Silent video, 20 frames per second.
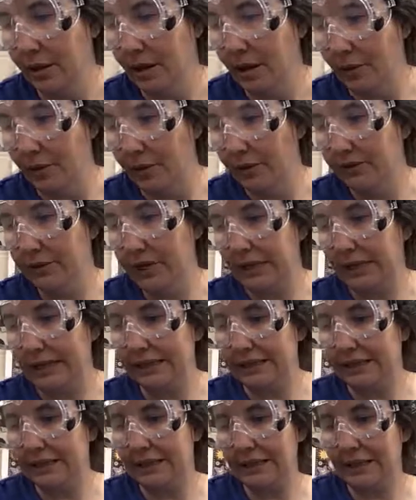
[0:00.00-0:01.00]
We've done a
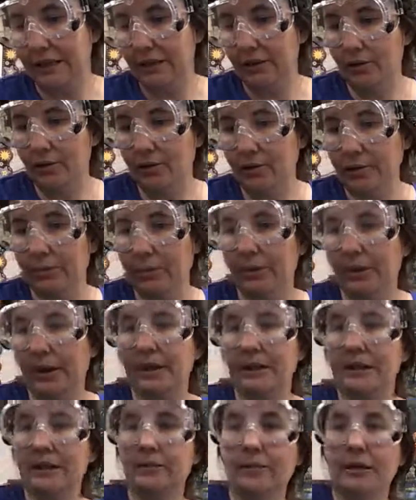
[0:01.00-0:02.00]
single
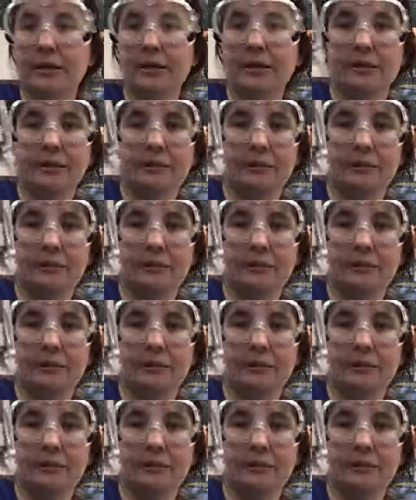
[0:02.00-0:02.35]
replacement